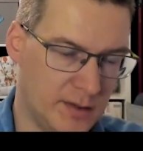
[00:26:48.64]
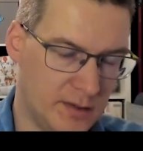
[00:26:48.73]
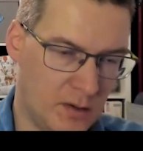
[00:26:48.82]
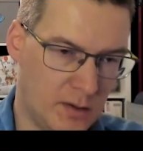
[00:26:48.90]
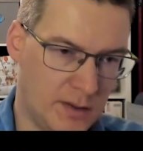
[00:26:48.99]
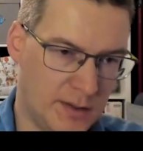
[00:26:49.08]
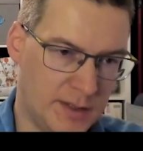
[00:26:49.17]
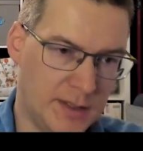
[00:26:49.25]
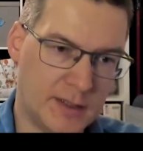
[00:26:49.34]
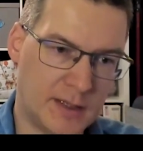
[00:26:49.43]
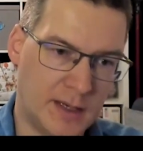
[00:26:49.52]
All
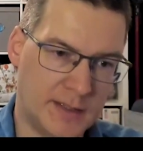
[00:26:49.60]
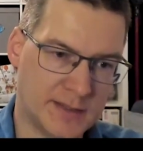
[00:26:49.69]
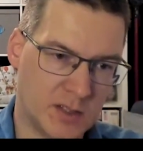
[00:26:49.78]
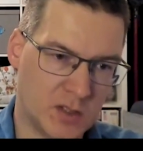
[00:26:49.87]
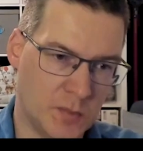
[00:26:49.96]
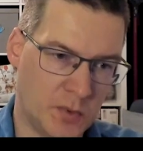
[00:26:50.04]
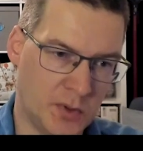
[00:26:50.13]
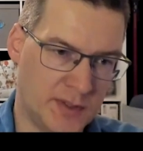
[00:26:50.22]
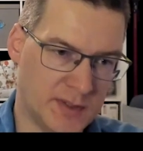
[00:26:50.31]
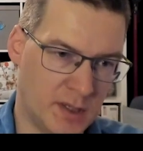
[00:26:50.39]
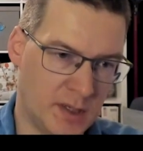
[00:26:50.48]
the client-side
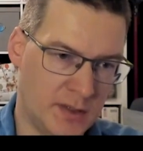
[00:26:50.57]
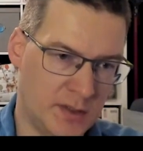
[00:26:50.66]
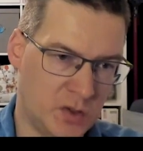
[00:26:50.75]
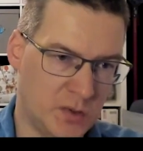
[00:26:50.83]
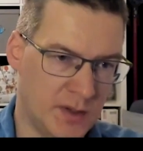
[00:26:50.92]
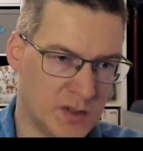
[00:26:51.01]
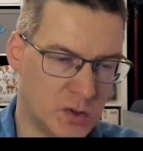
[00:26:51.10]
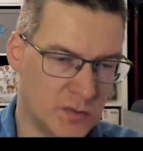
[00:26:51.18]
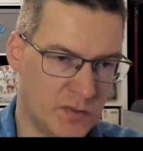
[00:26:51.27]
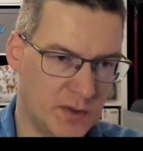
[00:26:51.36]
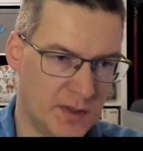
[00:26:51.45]
components are in the UI
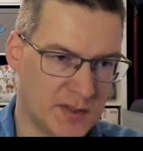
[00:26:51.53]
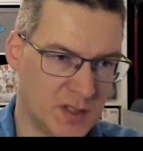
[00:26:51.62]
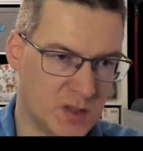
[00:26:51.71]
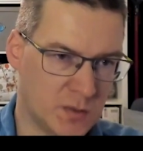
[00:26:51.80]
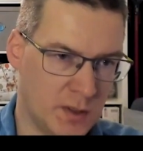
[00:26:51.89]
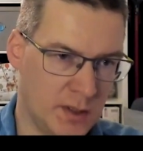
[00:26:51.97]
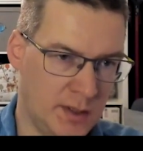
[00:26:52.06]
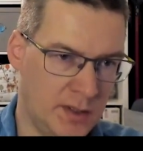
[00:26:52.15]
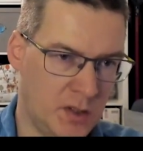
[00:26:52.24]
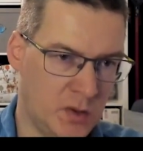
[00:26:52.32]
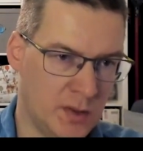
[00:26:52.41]
storefront, etc. In
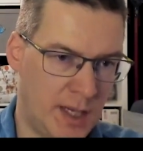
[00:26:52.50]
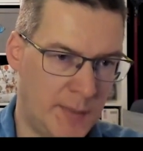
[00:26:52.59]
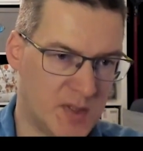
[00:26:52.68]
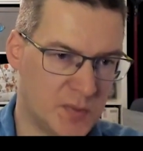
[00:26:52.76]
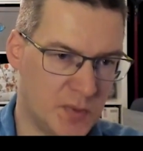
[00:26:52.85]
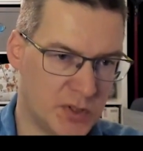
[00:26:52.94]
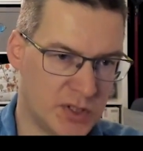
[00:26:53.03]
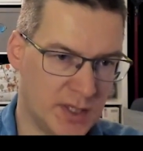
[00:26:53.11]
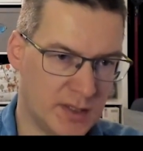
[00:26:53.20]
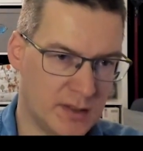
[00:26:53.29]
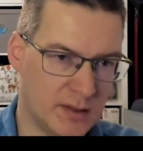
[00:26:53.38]
the UI apps
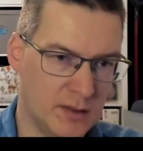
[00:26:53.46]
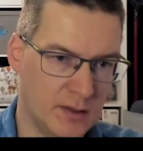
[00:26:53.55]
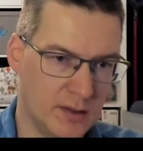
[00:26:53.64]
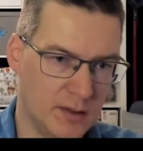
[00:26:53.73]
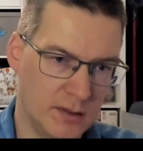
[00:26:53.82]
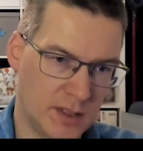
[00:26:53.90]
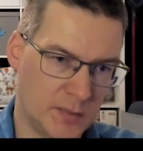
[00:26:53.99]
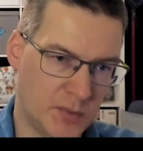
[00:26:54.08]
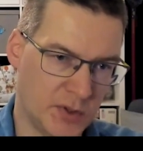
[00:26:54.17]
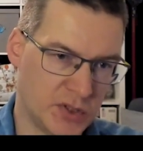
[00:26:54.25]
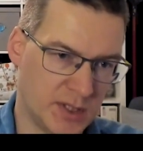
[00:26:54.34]
project, the
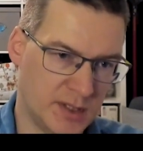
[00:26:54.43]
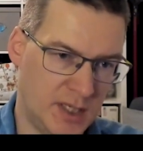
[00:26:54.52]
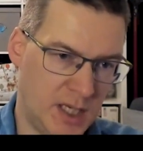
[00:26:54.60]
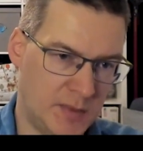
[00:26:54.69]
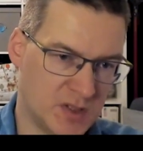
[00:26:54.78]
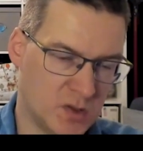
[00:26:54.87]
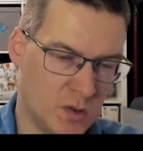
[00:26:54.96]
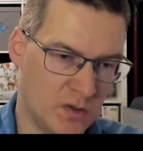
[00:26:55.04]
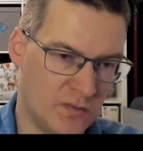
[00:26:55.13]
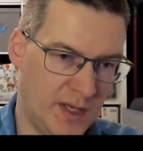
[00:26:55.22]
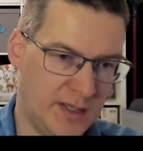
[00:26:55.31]
project name is
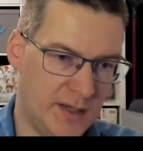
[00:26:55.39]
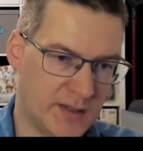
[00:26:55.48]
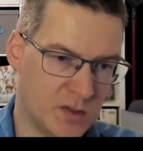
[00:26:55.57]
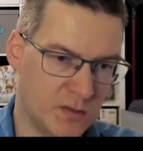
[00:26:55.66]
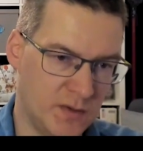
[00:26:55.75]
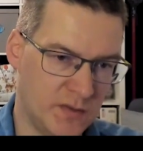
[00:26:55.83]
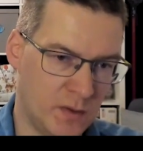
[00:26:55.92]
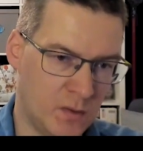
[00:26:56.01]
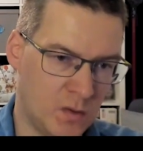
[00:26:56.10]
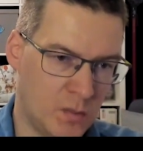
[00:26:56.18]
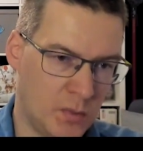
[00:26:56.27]
called Venya, so we have
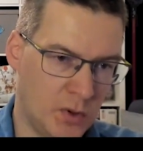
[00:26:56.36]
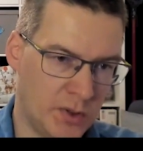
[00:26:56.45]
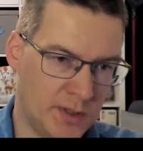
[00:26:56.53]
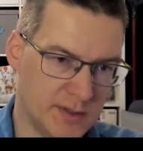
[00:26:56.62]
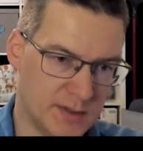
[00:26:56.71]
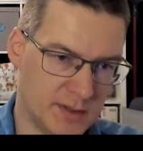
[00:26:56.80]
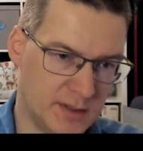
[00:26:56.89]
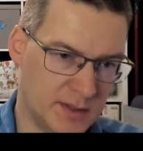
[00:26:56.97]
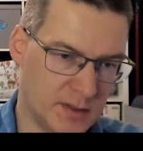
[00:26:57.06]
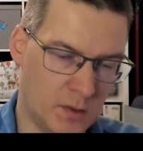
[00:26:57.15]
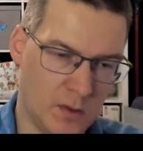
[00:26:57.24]
our components.
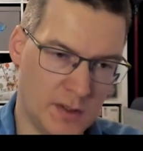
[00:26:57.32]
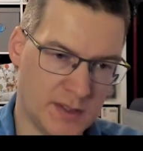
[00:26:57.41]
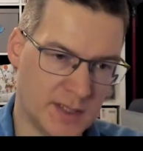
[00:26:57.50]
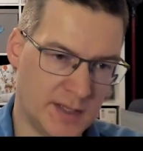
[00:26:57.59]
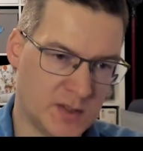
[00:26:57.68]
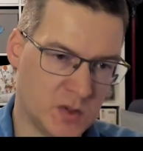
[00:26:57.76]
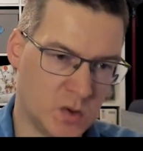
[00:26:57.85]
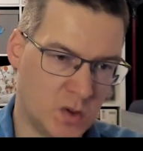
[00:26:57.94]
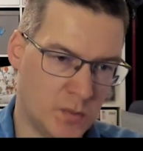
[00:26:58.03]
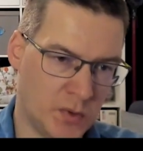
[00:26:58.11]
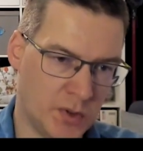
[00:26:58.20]
These all the sites core
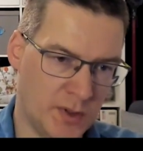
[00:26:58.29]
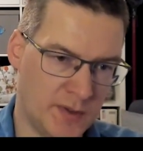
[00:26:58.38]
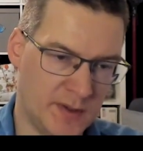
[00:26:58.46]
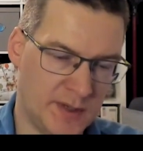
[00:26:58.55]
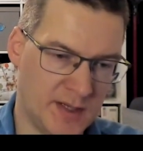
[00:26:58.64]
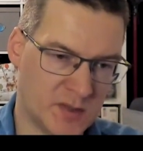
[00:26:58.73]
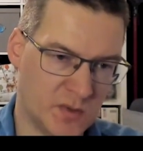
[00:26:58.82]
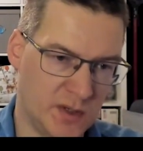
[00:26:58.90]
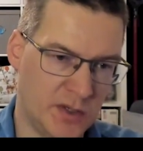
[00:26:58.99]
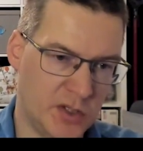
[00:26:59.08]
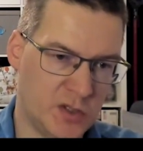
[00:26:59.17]
components, and there's one
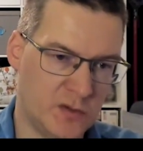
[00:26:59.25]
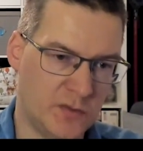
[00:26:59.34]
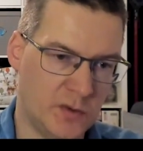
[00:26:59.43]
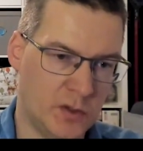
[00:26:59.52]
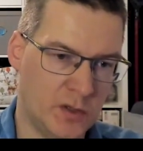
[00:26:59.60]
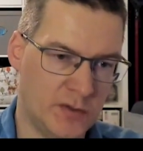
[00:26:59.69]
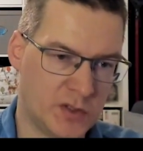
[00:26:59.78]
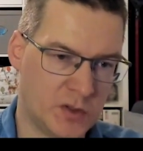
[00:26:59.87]
additional folder which is